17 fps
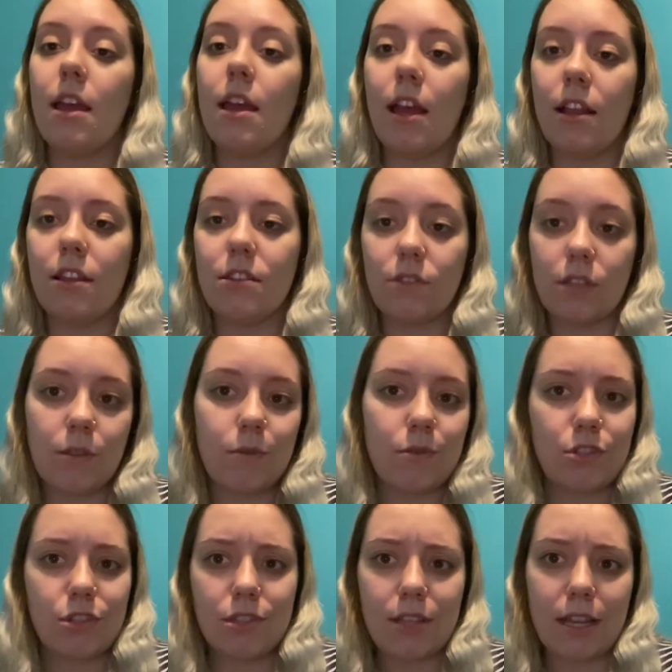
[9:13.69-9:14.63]
And so he
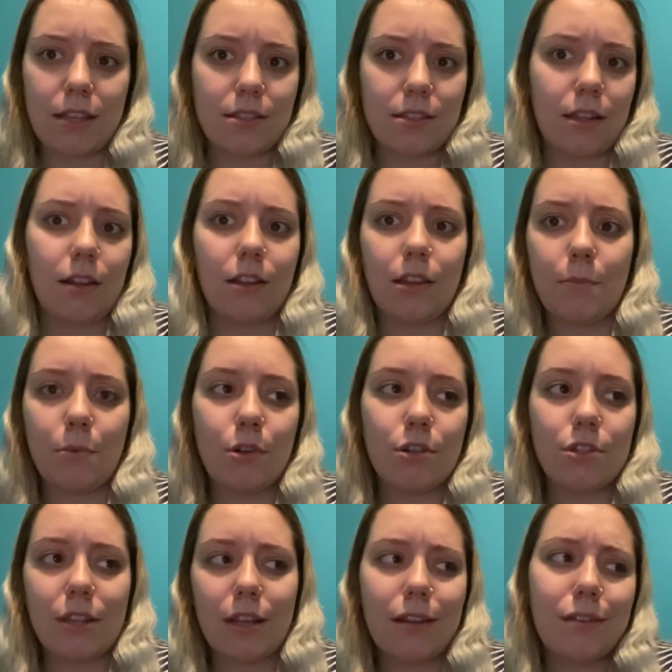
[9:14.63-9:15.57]
was just like sitting on the
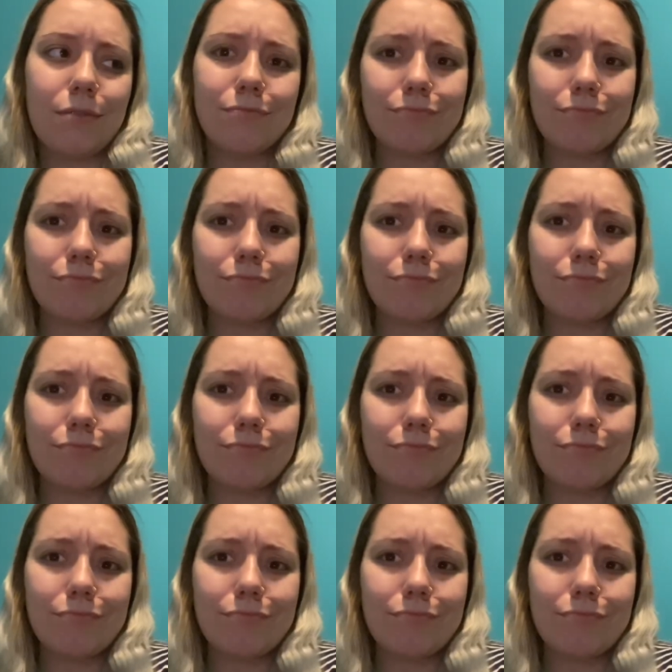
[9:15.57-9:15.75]
porch like,